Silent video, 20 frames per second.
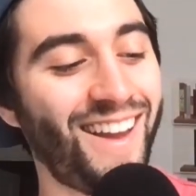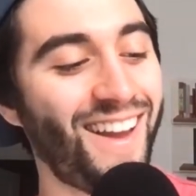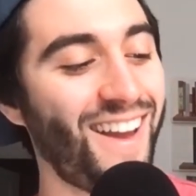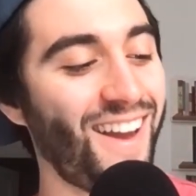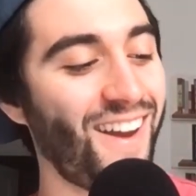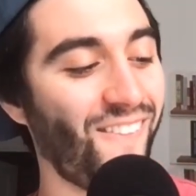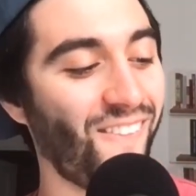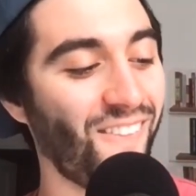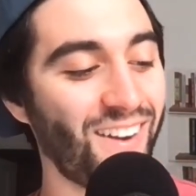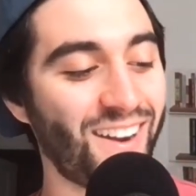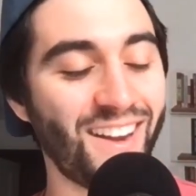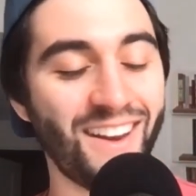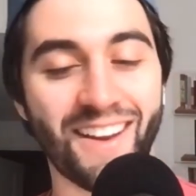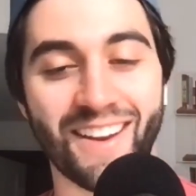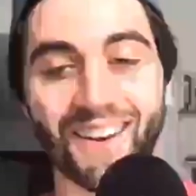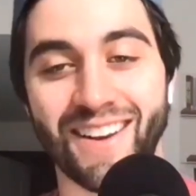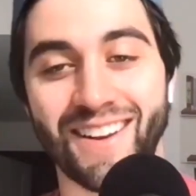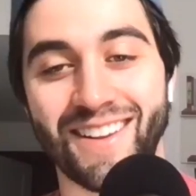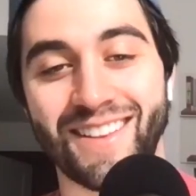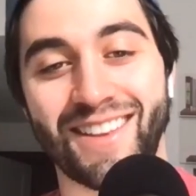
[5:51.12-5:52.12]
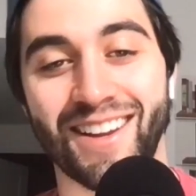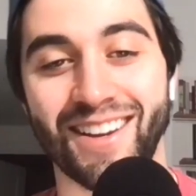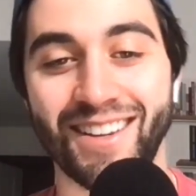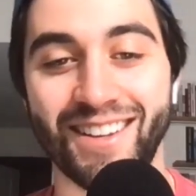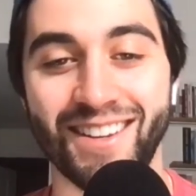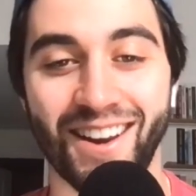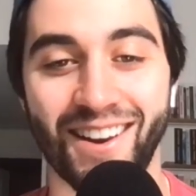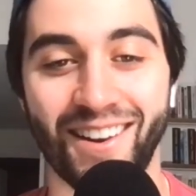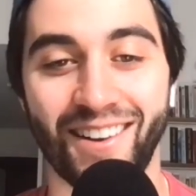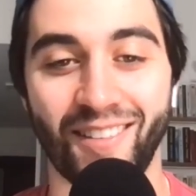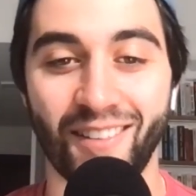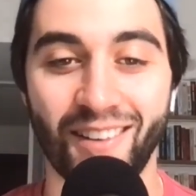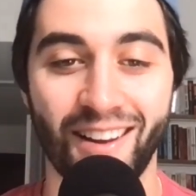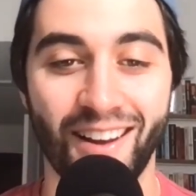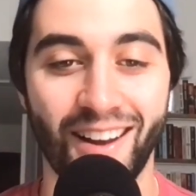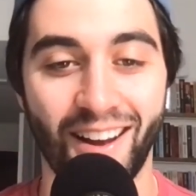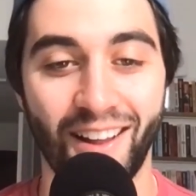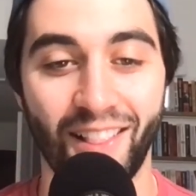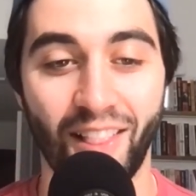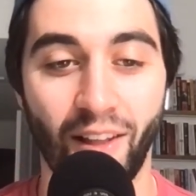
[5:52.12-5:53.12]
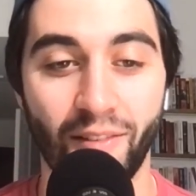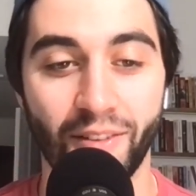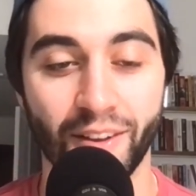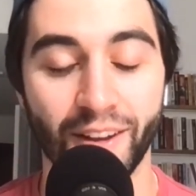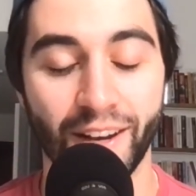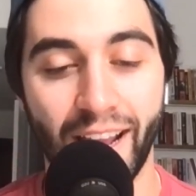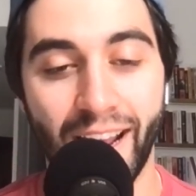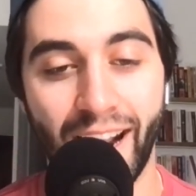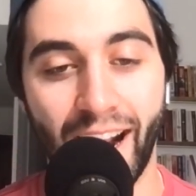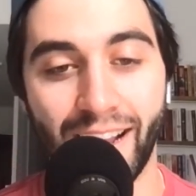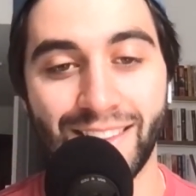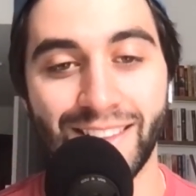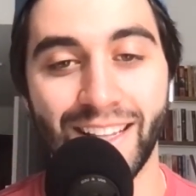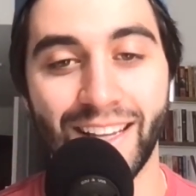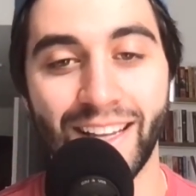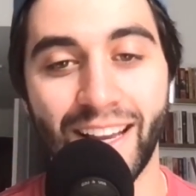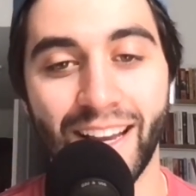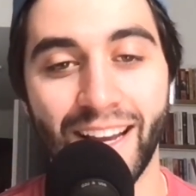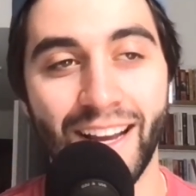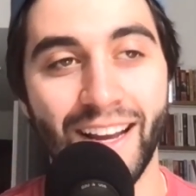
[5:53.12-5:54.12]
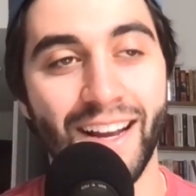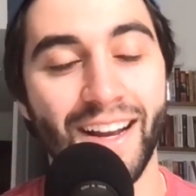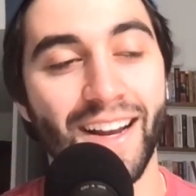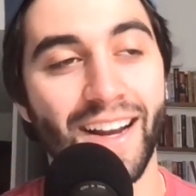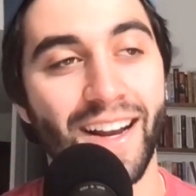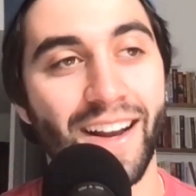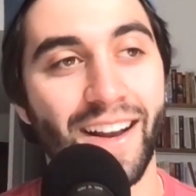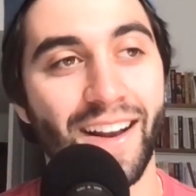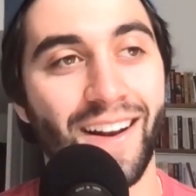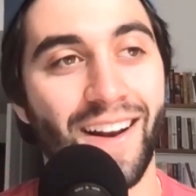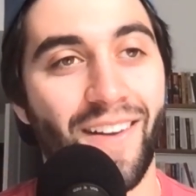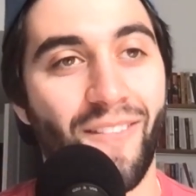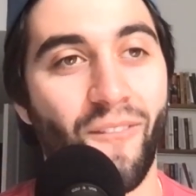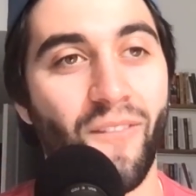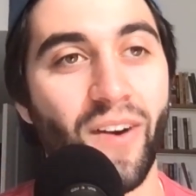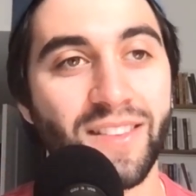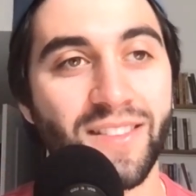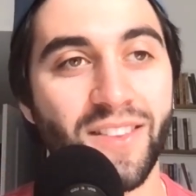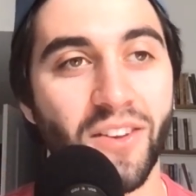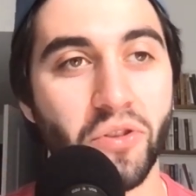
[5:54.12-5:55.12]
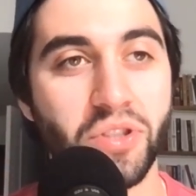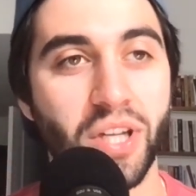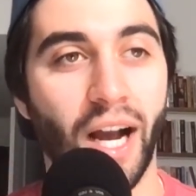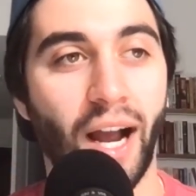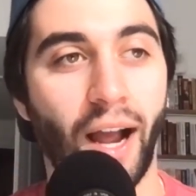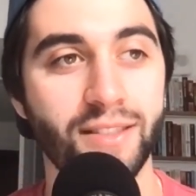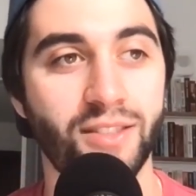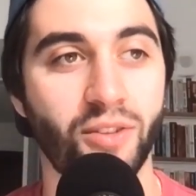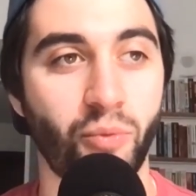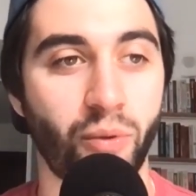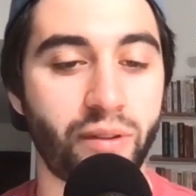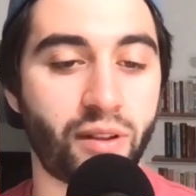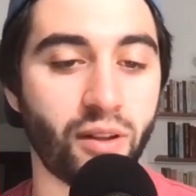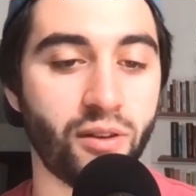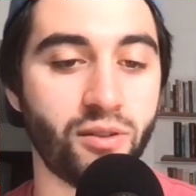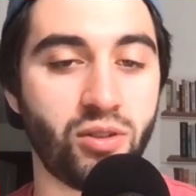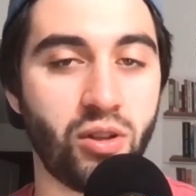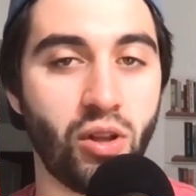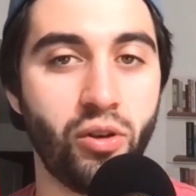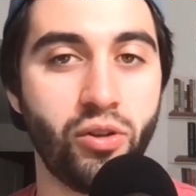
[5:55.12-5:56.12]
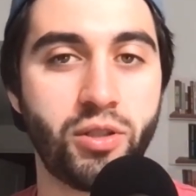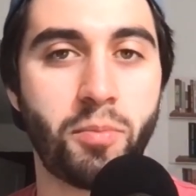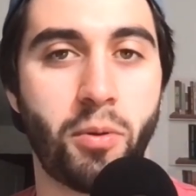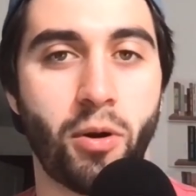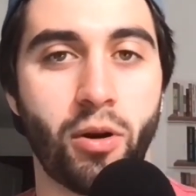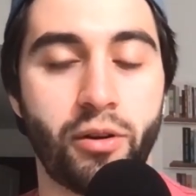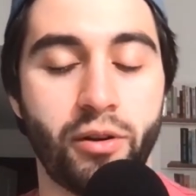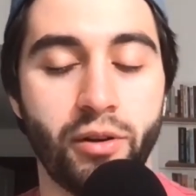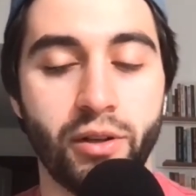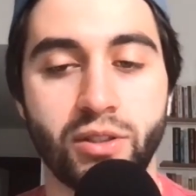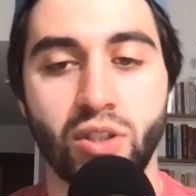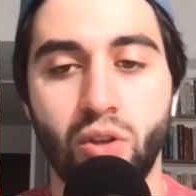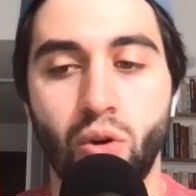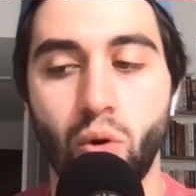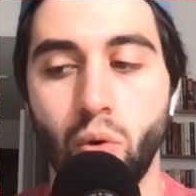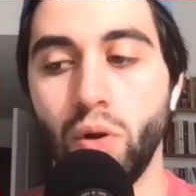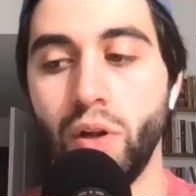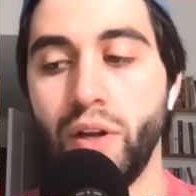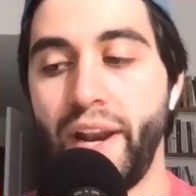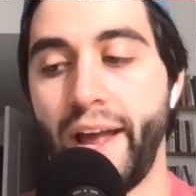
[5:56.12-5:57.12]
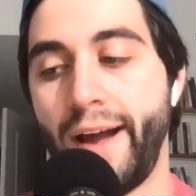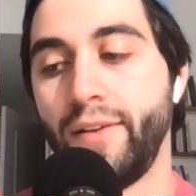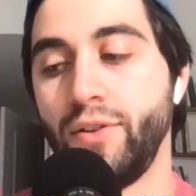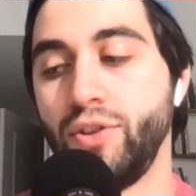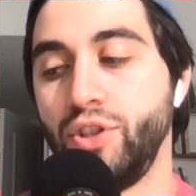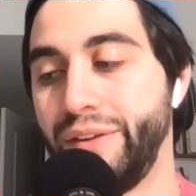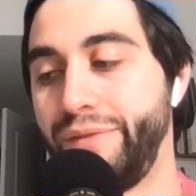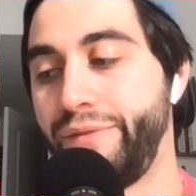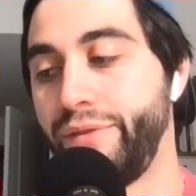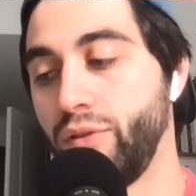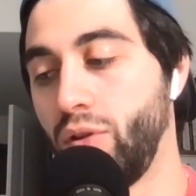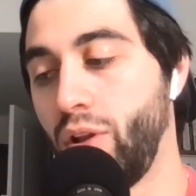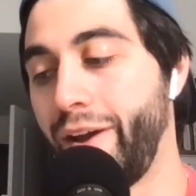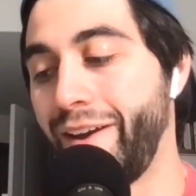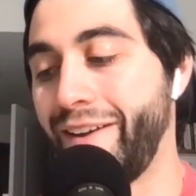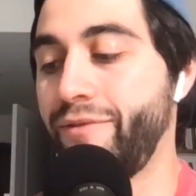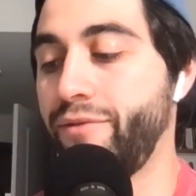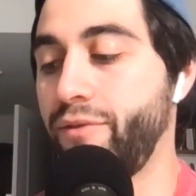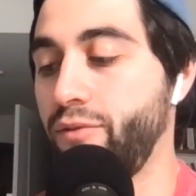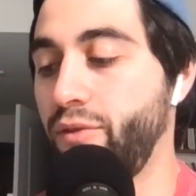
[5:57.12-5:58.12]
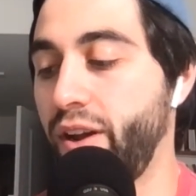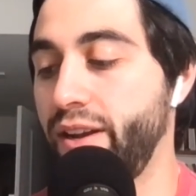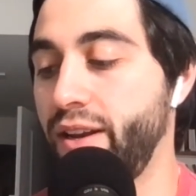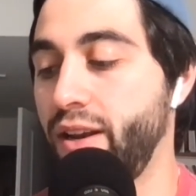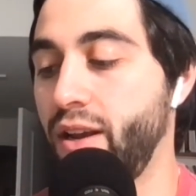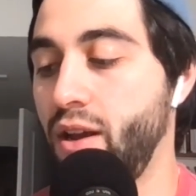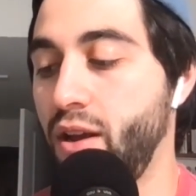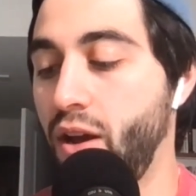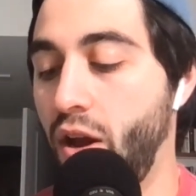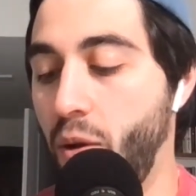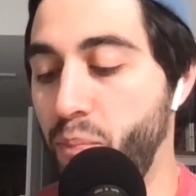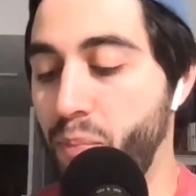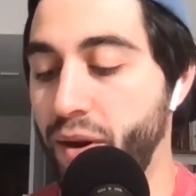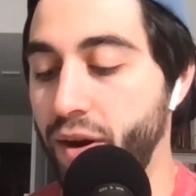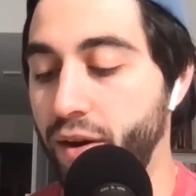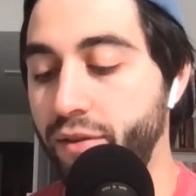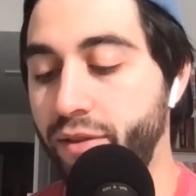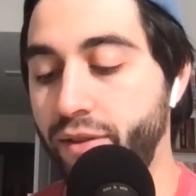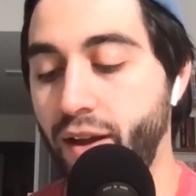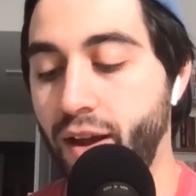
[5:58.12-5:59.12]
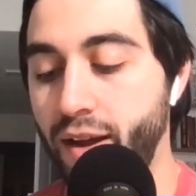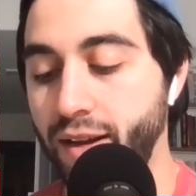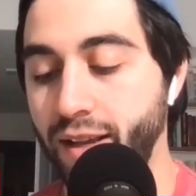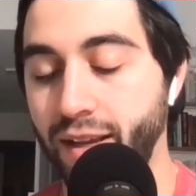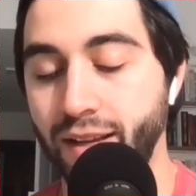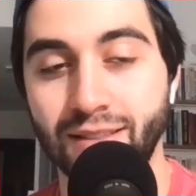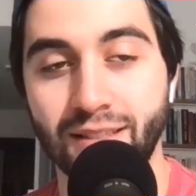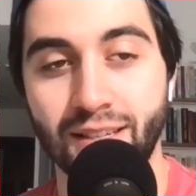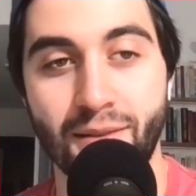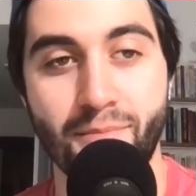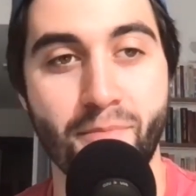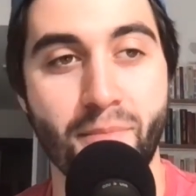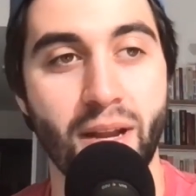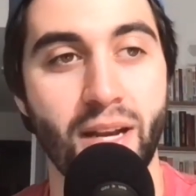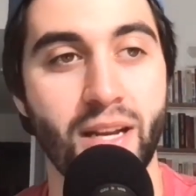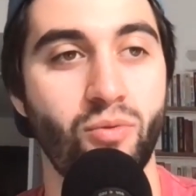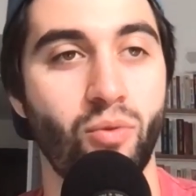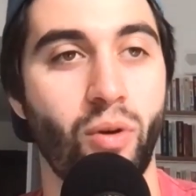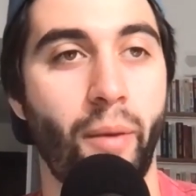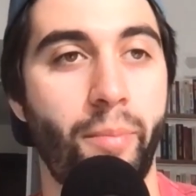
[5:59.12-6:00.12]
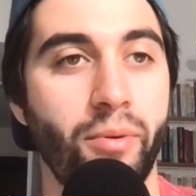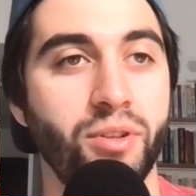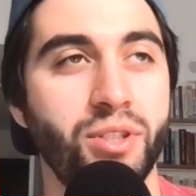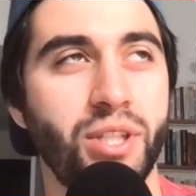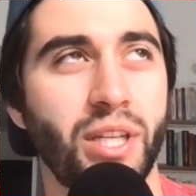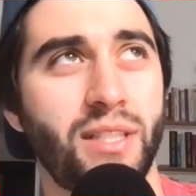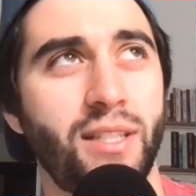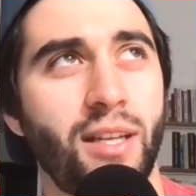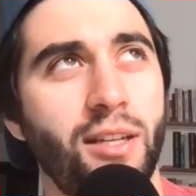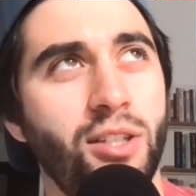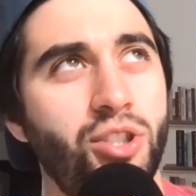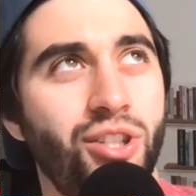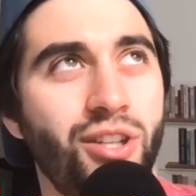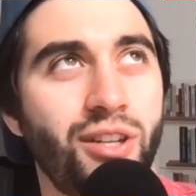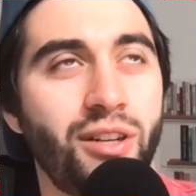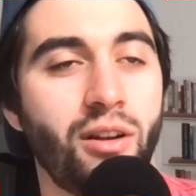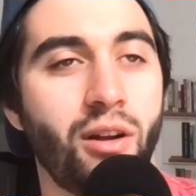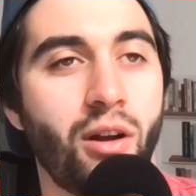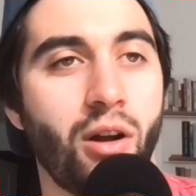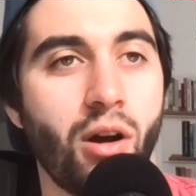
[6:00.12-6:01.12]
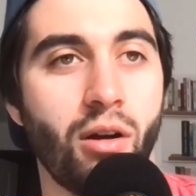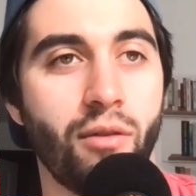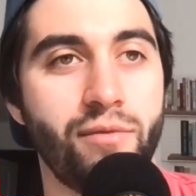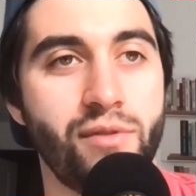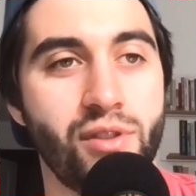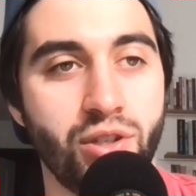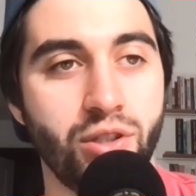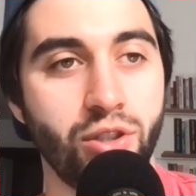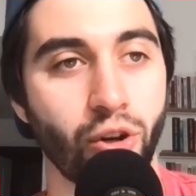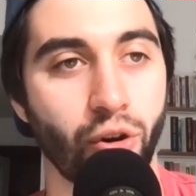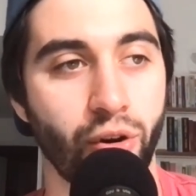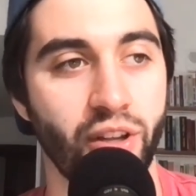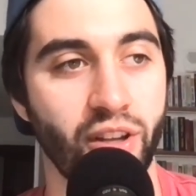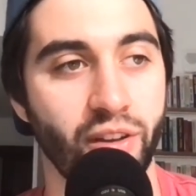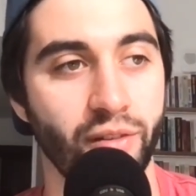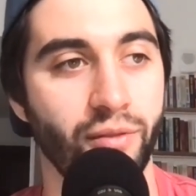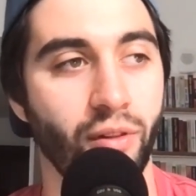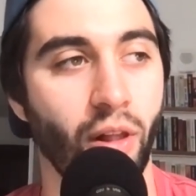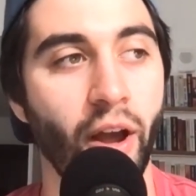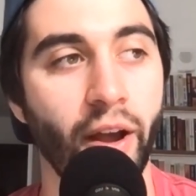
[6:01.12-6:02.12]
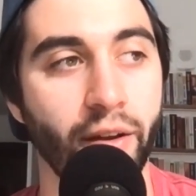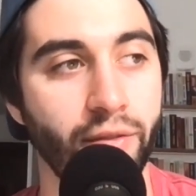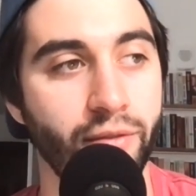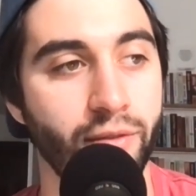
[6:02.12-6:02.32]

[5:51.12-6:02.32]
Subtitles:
We're good. There you go. I love it. And I think with those highs and with those lows, Parker, it's a cool analogy for life, right? A marathon is a mini representation of the journey of life,